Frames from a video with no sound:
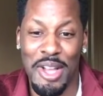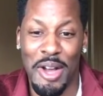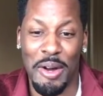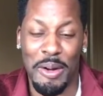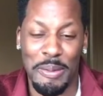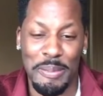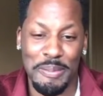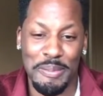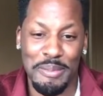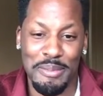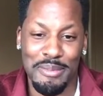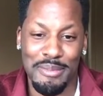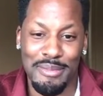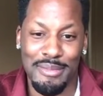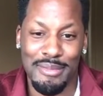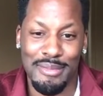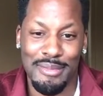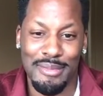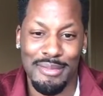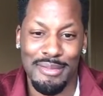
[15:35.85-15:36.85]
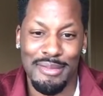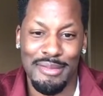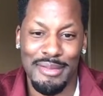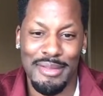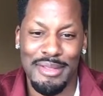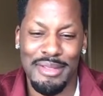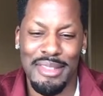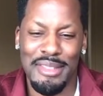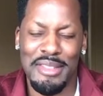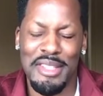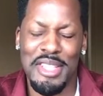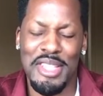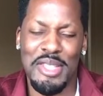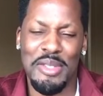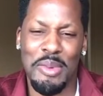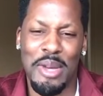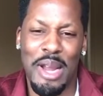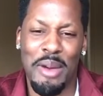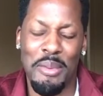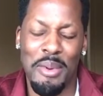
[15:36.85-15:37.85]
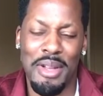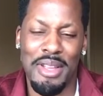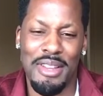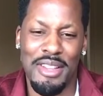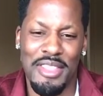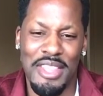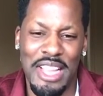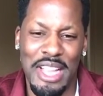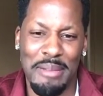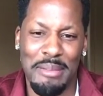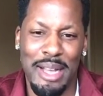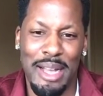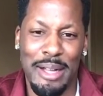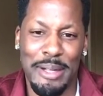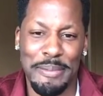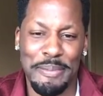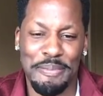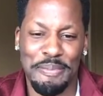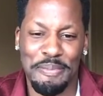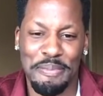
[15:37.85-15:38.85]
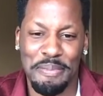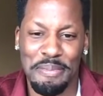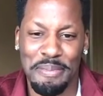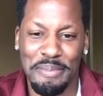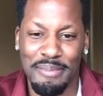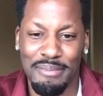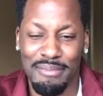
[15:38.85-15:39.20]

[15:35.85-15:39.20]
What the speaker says: So, this is what I want you to think about.